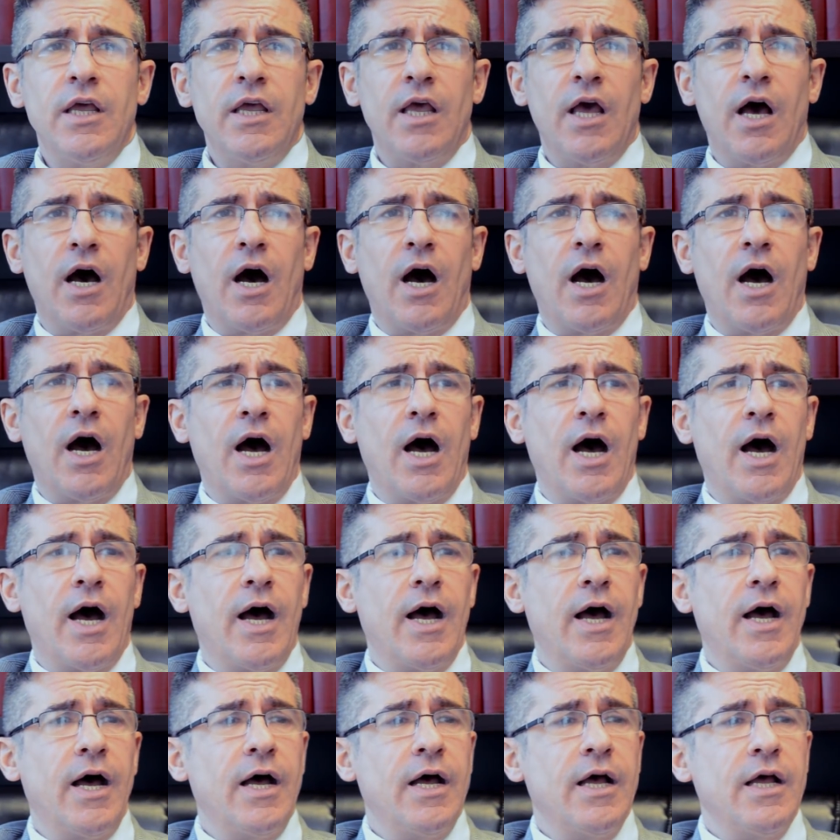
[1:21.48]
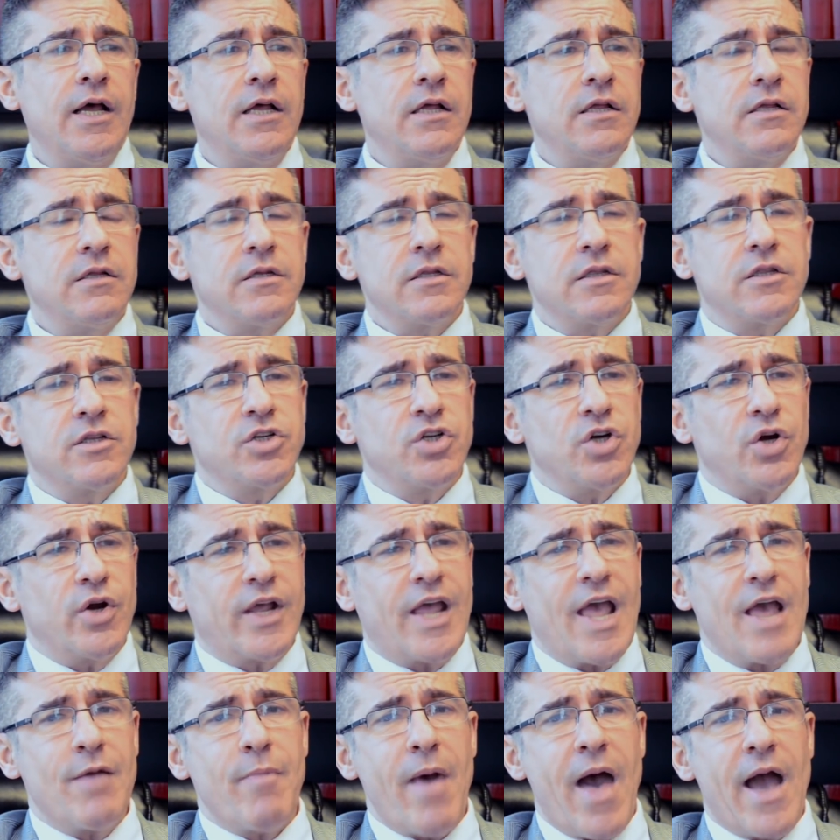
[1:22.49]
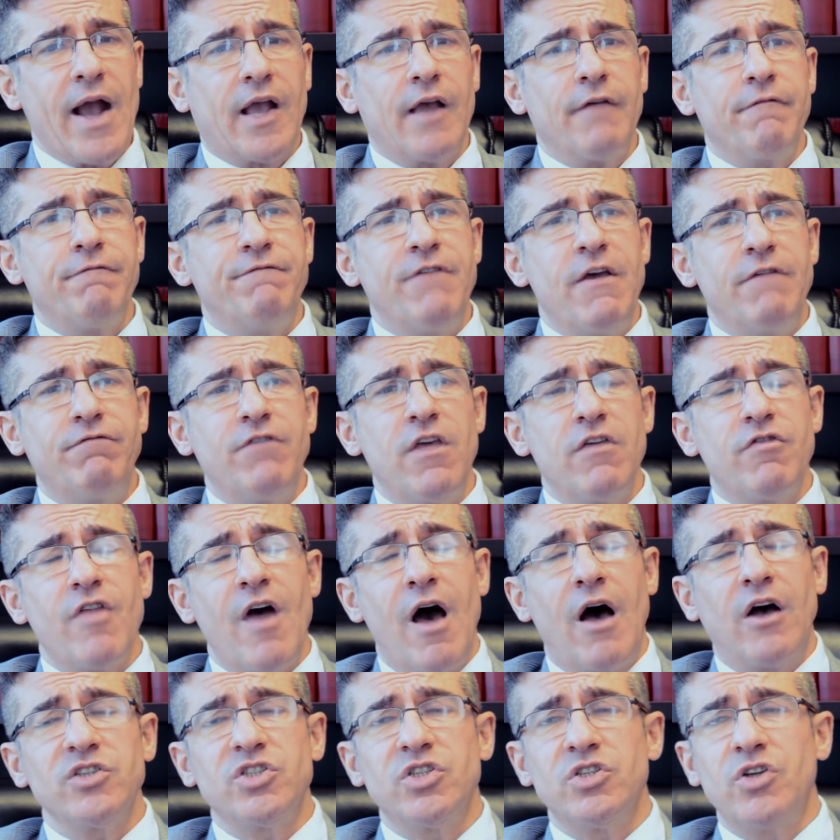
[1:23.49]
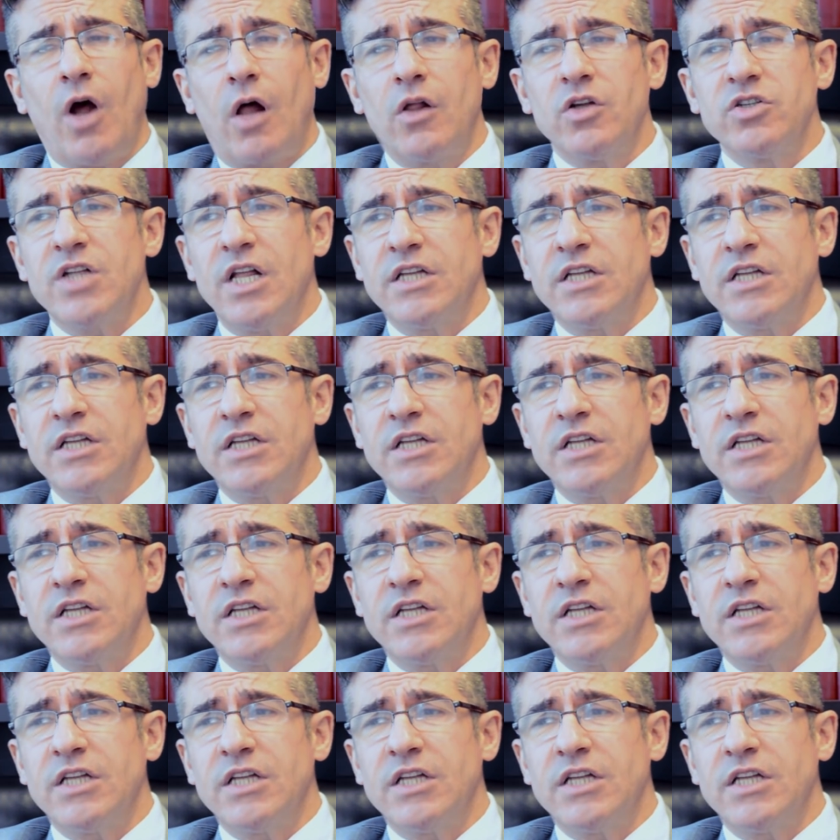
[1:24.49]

The jury came back at $50,000.